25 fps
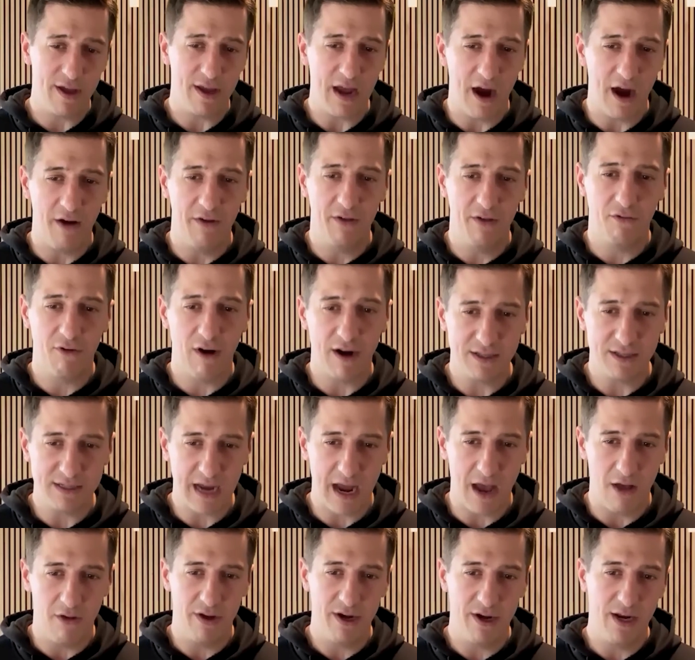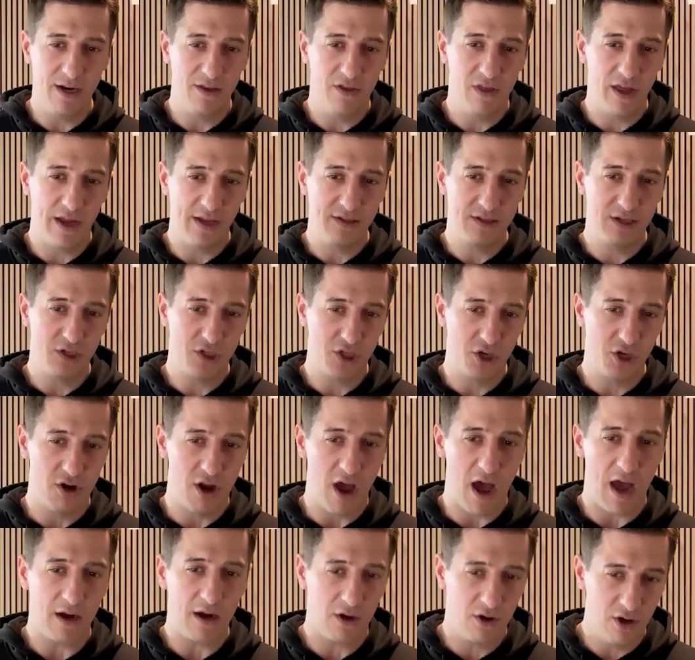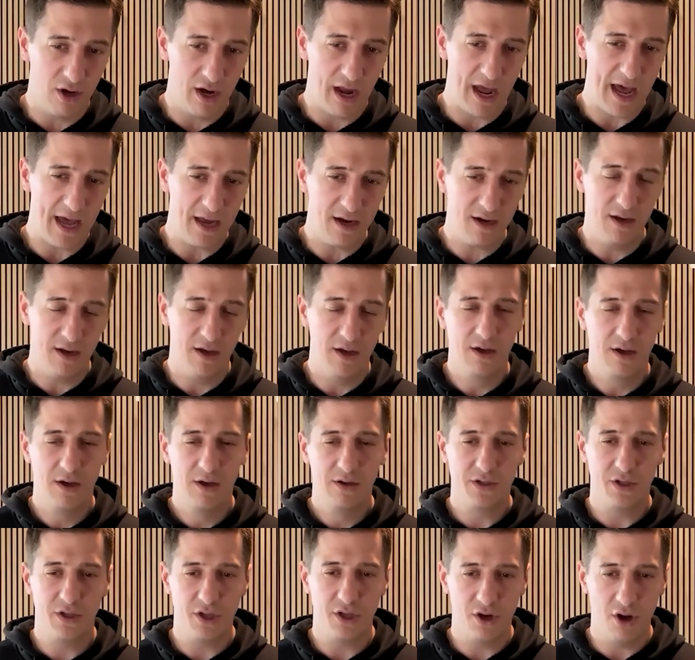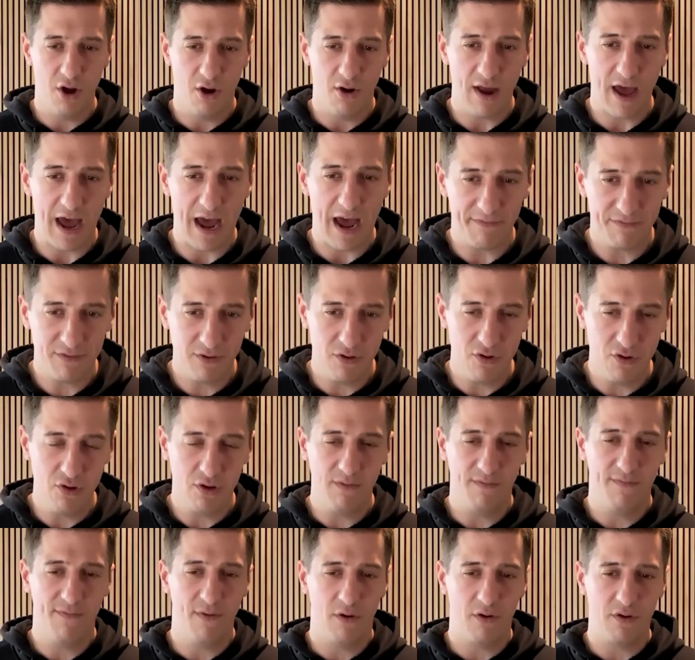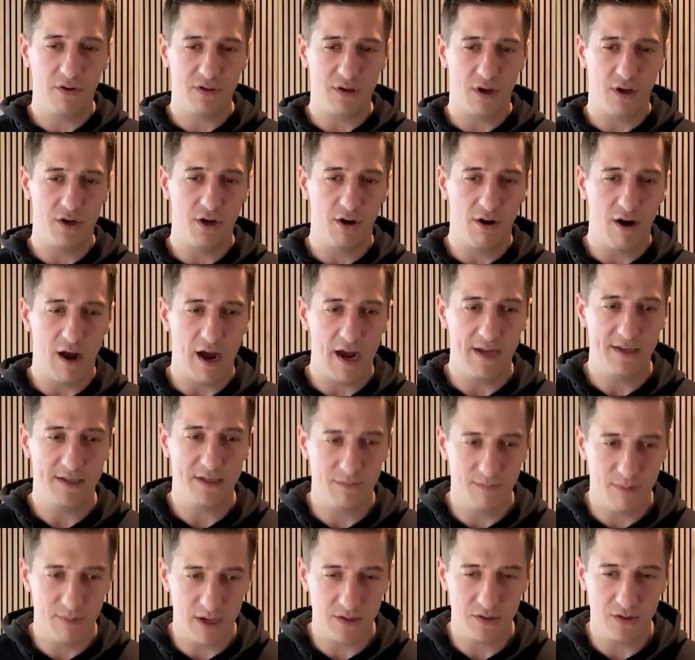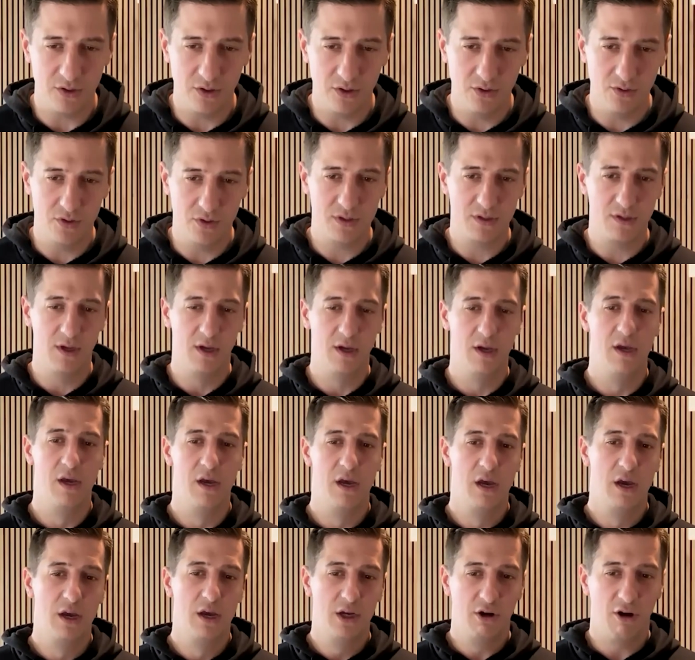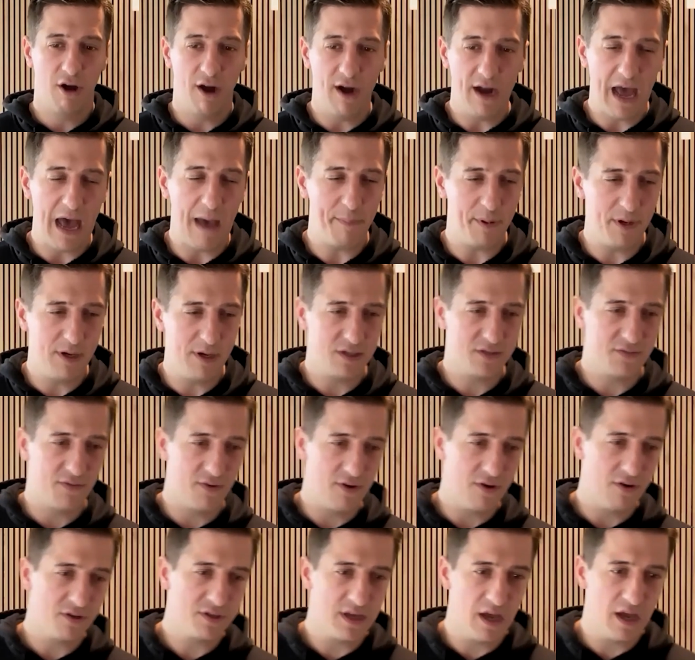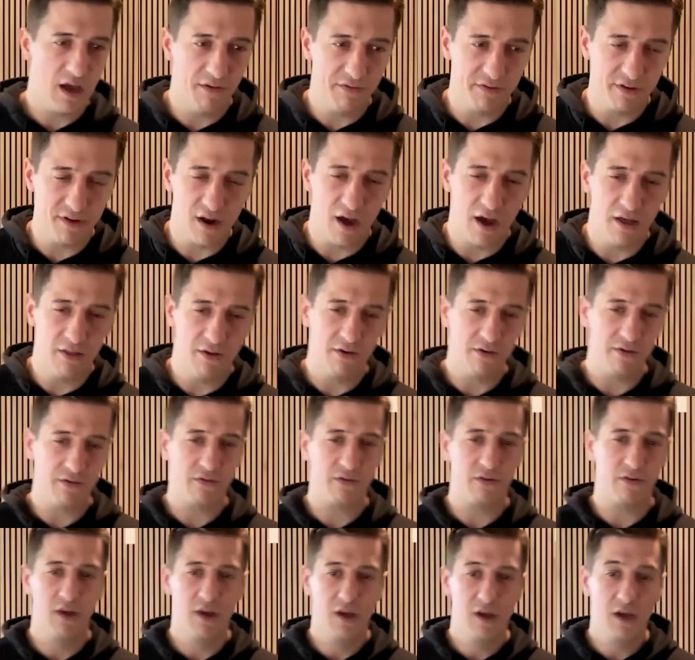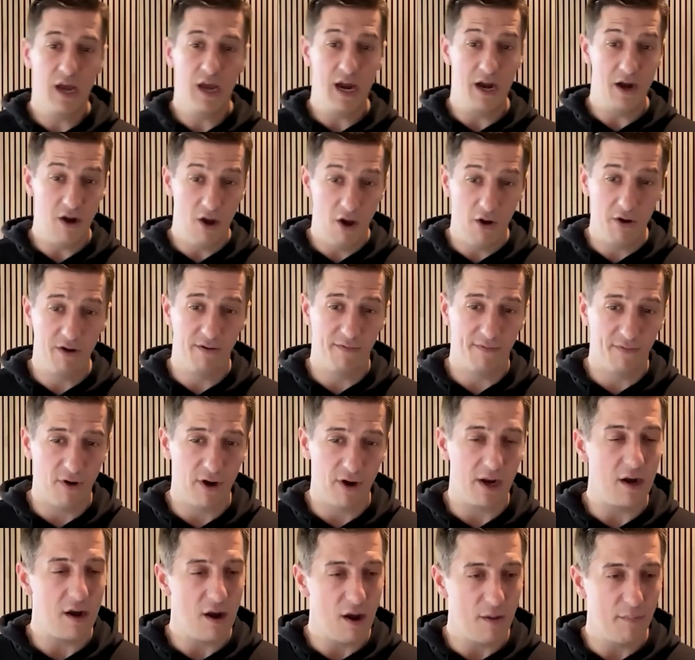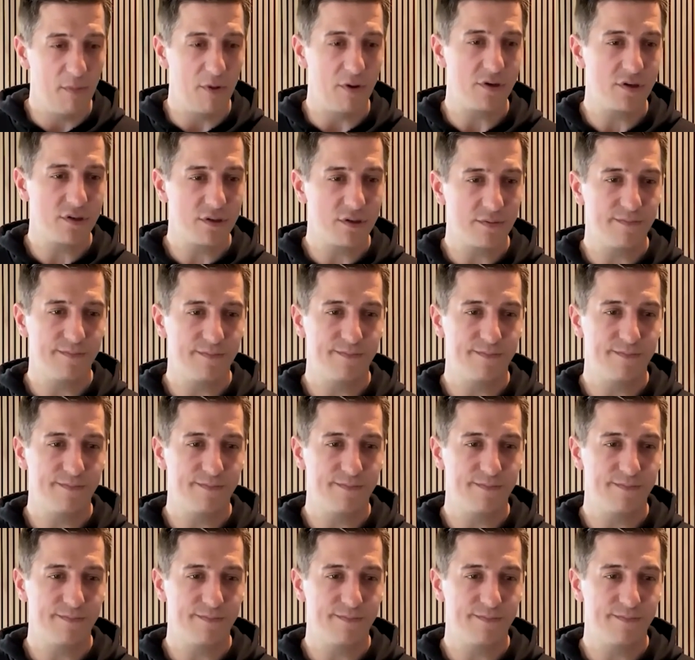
hire the right talent, and things that you're not good at, so you don't have to, and you can focus on your highest and best use, create happiness for yourselves and others, and know your friggin' numbers.